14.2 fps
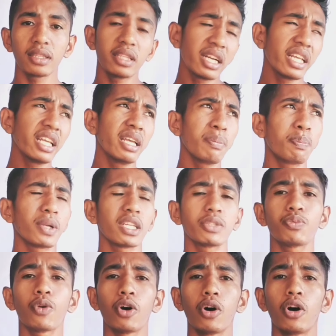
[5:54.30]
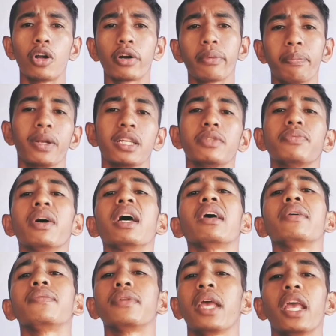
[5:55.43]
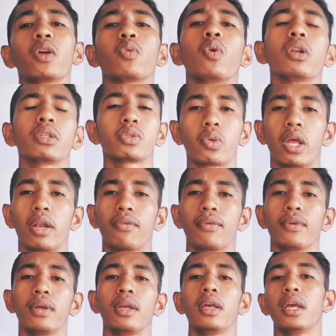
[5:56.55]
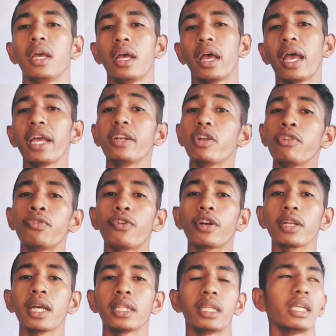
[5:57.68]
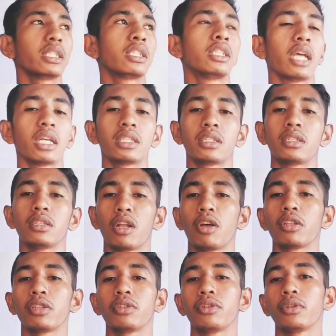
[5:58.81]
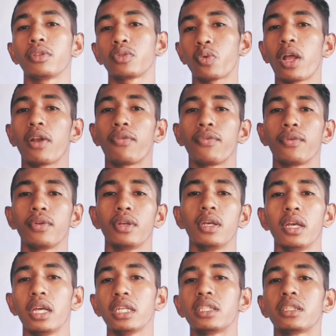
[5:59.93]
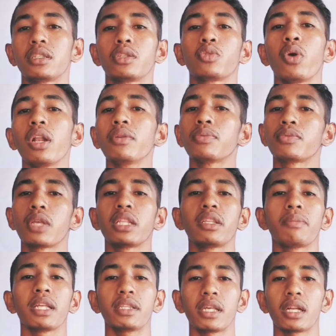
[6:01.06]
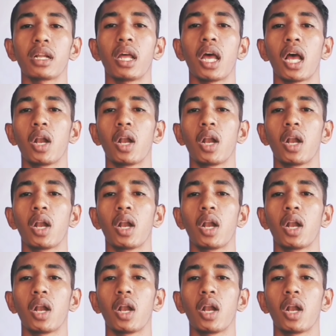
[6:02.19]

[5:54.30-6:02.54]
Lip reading: 3 plus 4 plus 5 equals 12. And don't forget, it's just not 12. It's 12 cm.